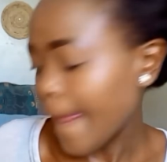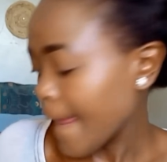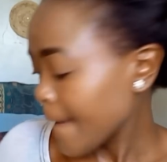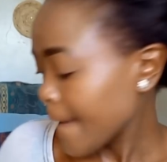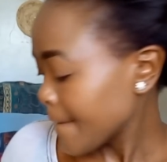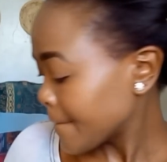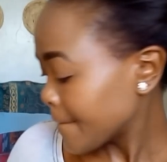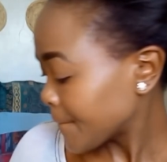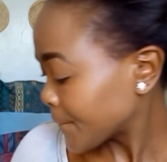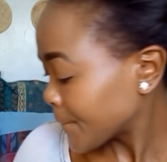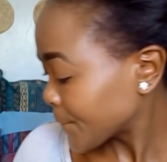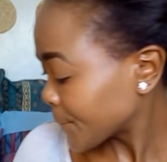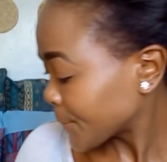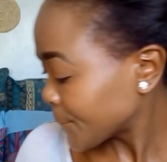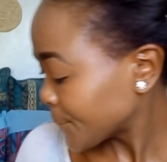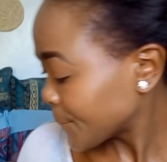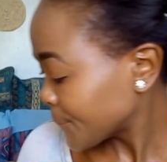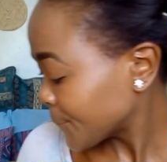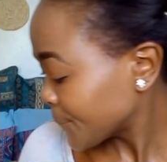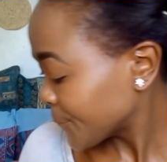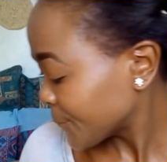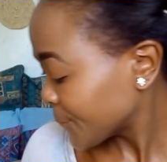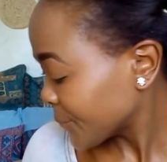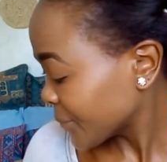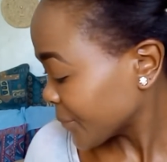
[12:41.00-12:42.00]

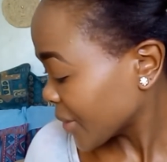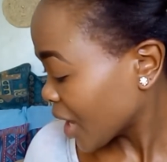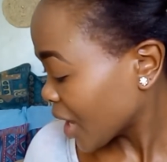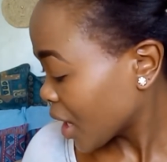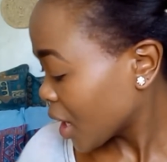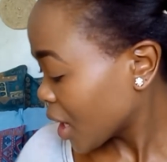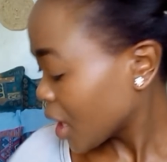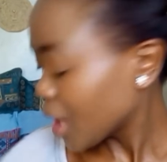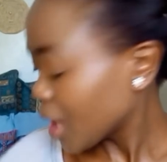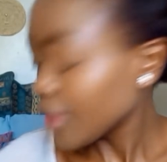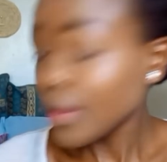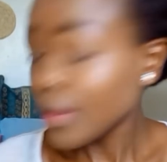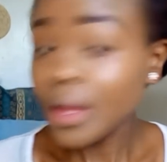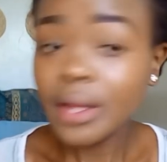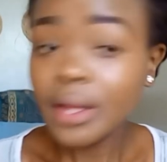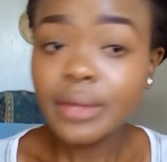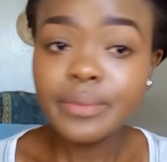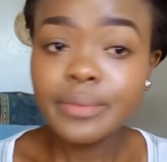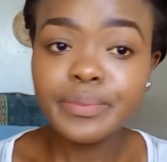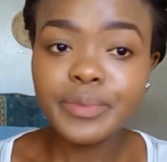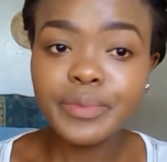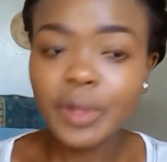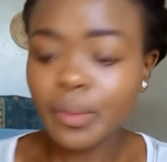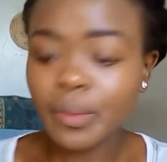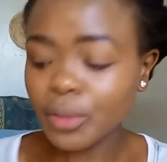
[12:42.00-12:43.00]
Mm-hmm. Then
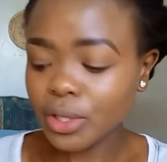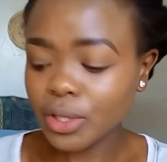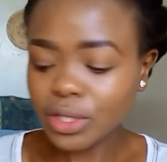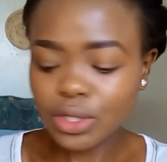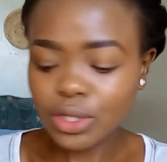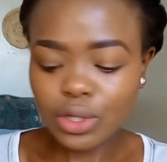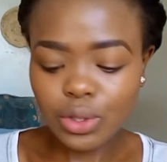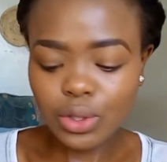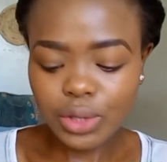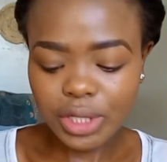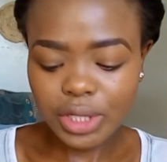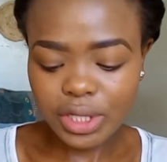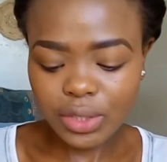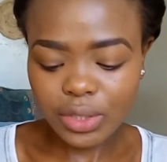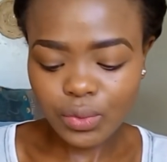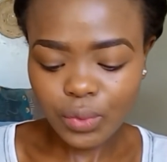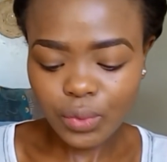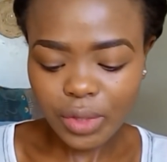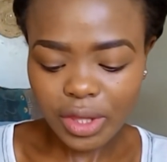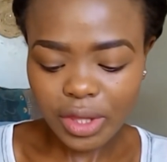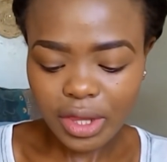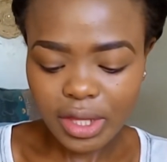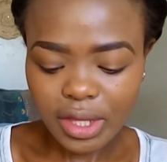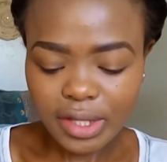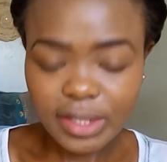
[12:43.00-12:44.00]
I'm gonna go
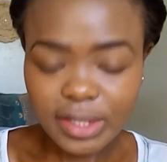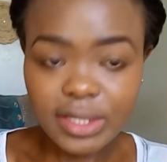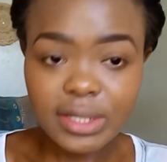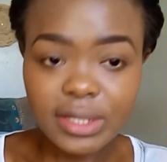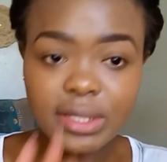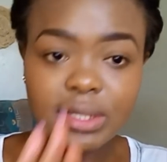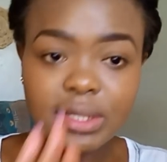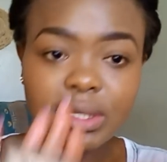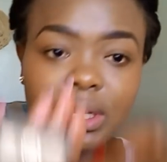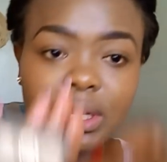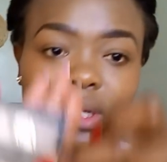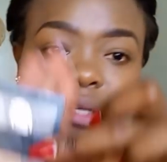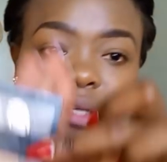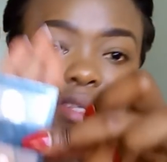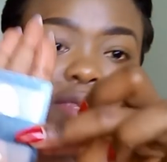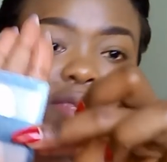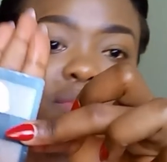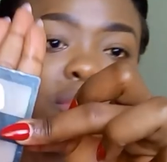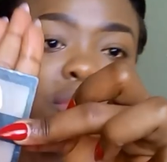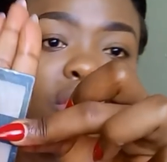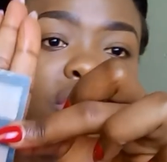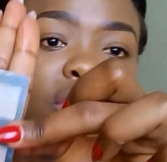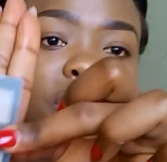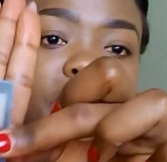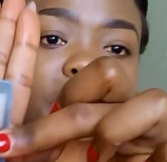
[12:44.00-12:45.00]
in with this
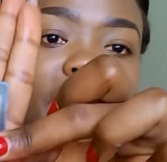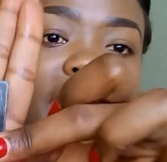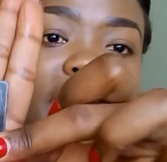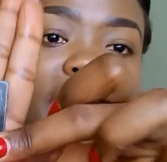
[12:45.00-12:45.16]
small